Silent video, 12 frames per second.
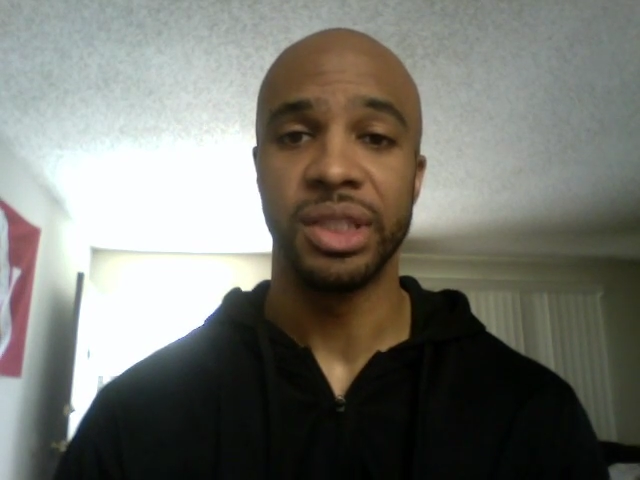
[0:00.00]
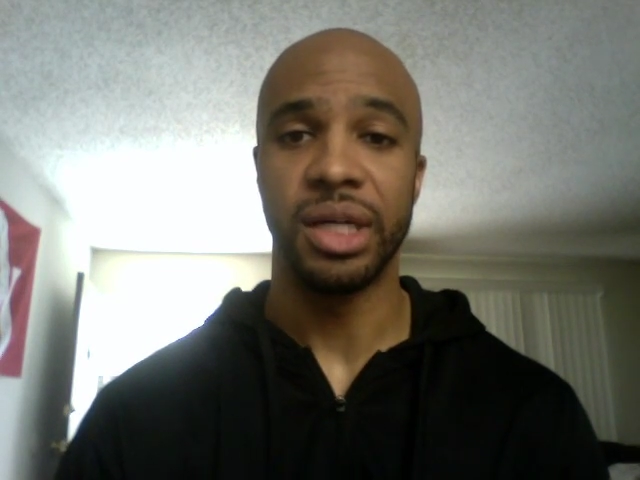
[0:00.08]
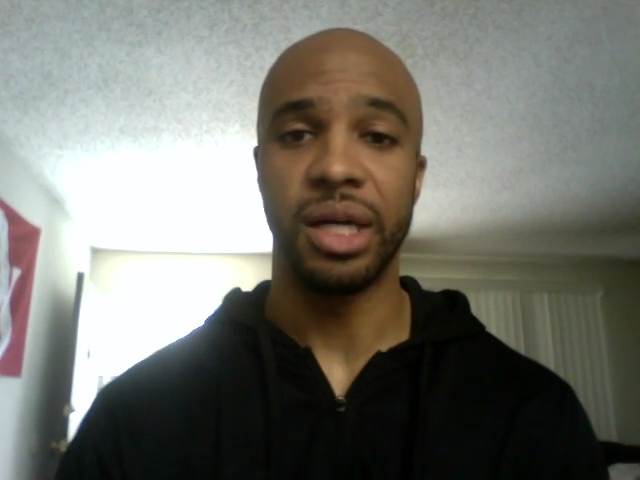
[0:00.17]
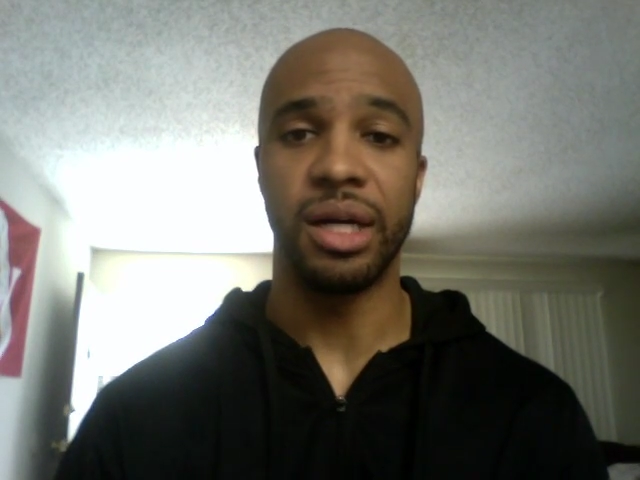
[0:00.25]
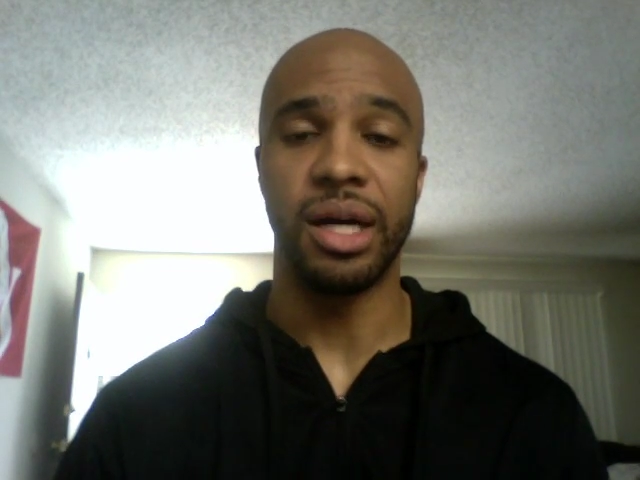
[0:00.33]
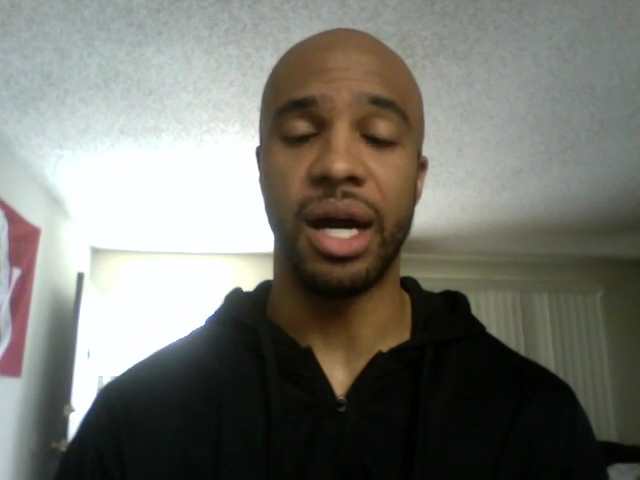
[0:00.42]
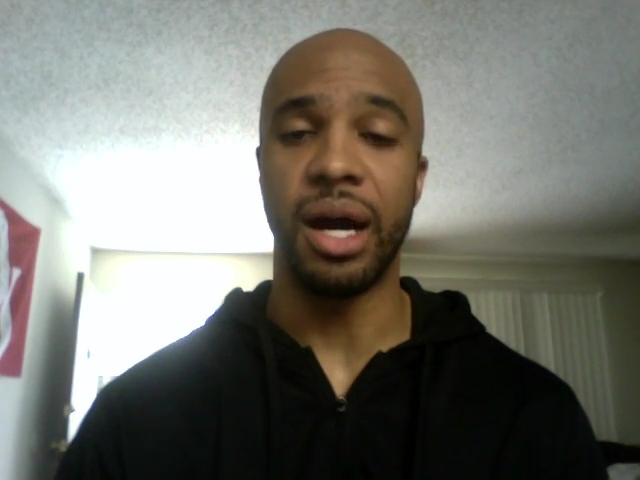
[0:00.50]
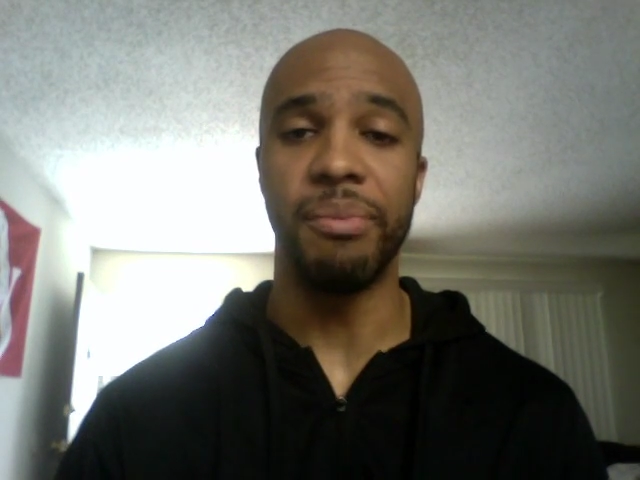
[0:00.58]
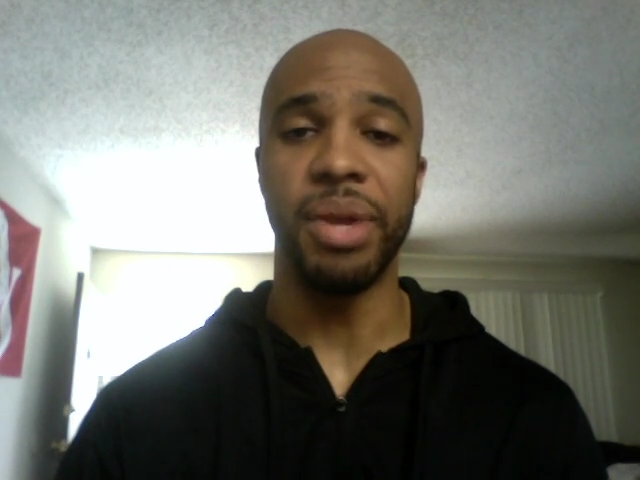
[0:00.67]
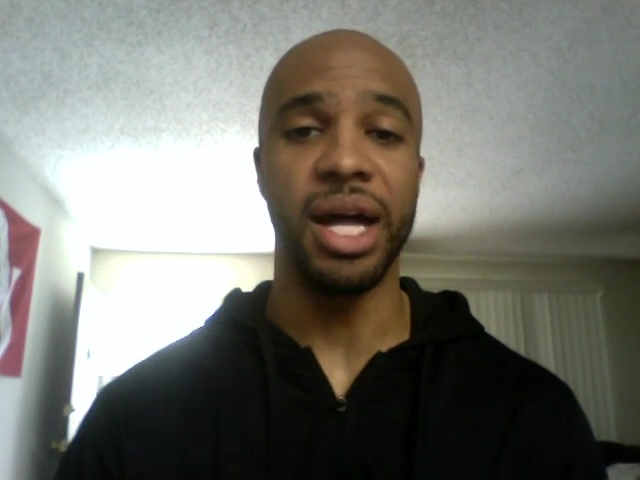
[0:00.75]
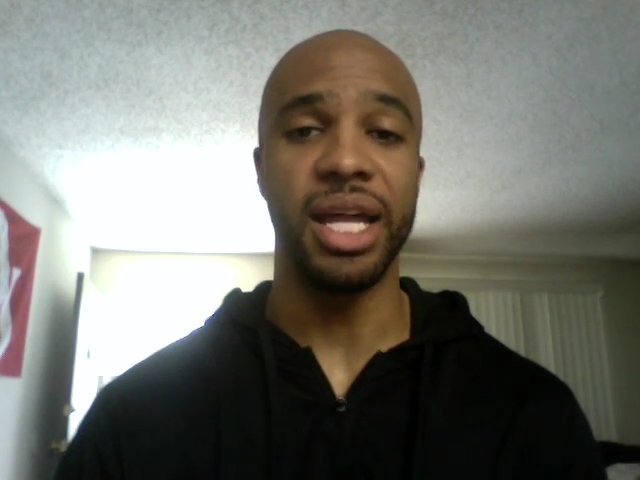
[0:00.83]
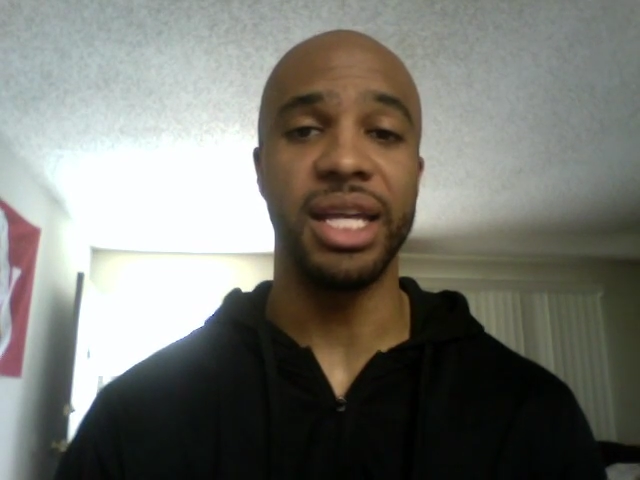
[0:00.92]
I'm
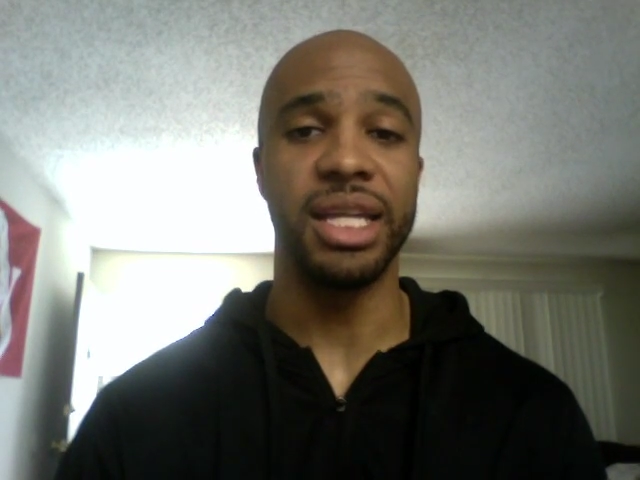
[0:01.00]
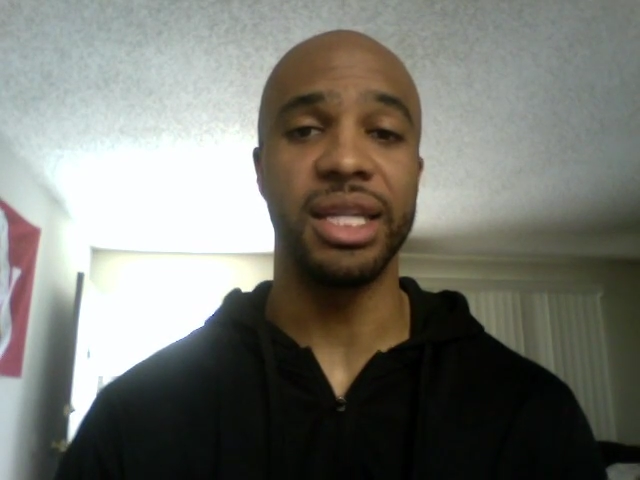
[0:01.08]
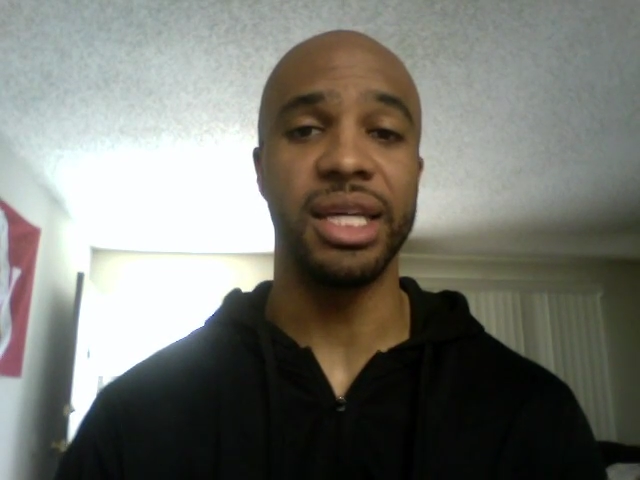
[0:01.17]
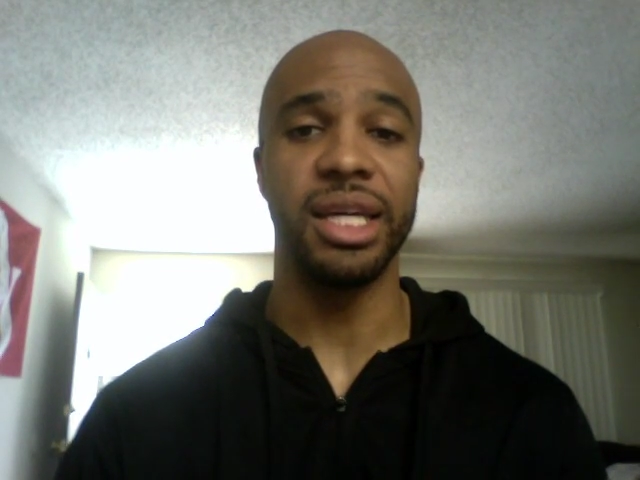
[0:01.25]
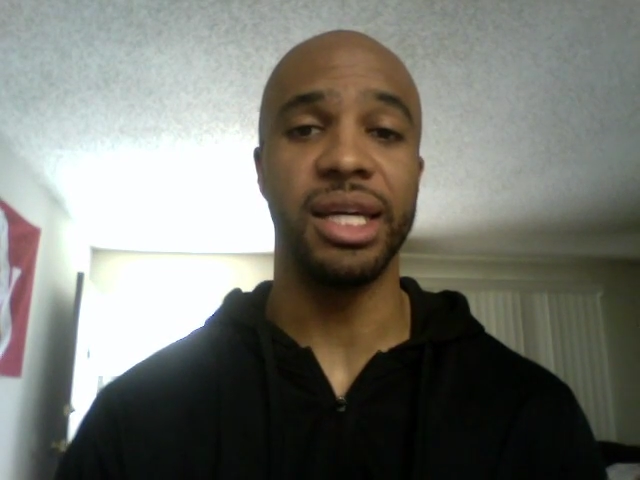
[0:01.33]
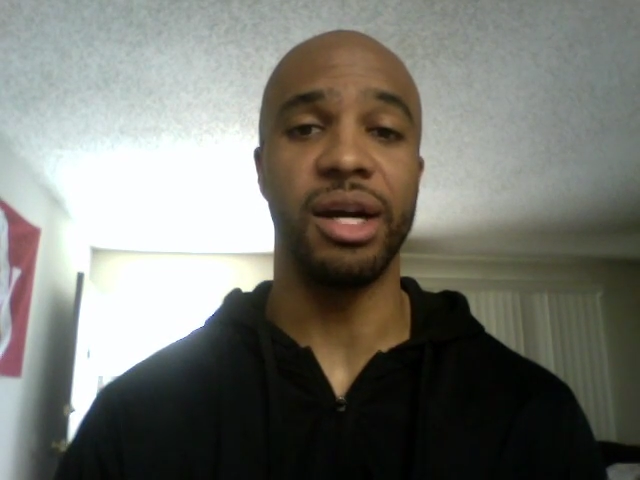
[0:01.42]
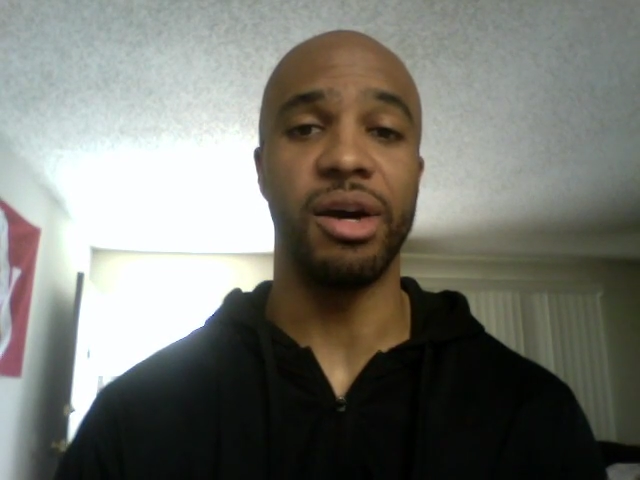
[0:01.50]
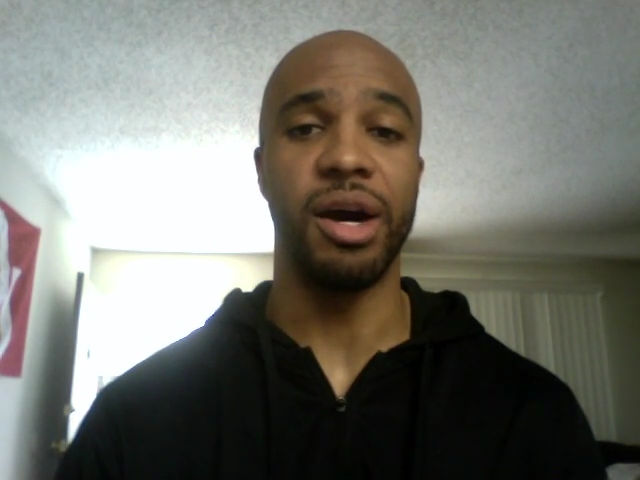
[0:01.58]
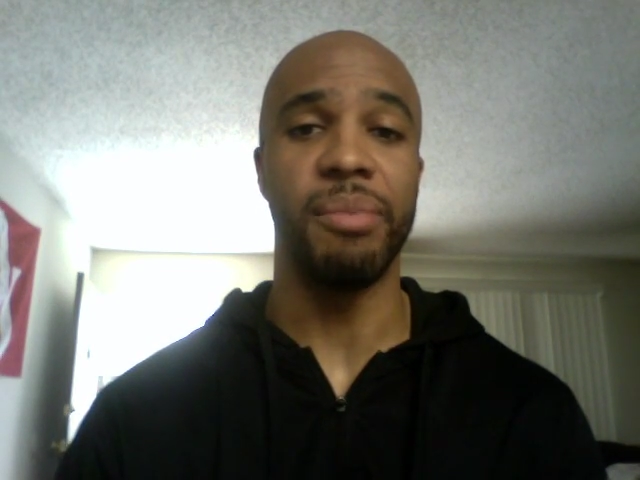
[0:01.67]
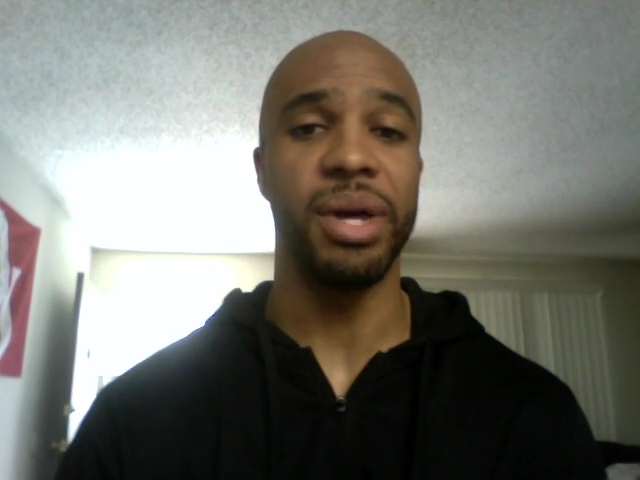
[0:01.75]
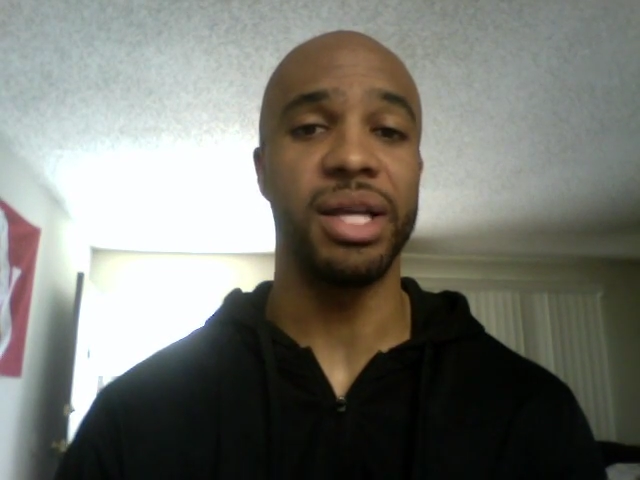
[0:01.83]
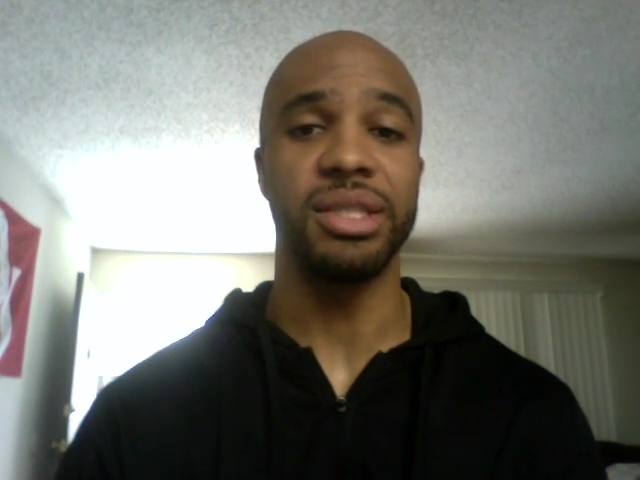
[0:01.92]

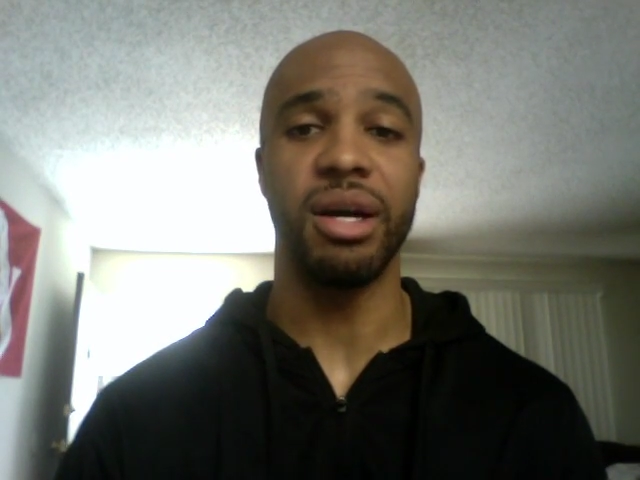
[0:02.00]
not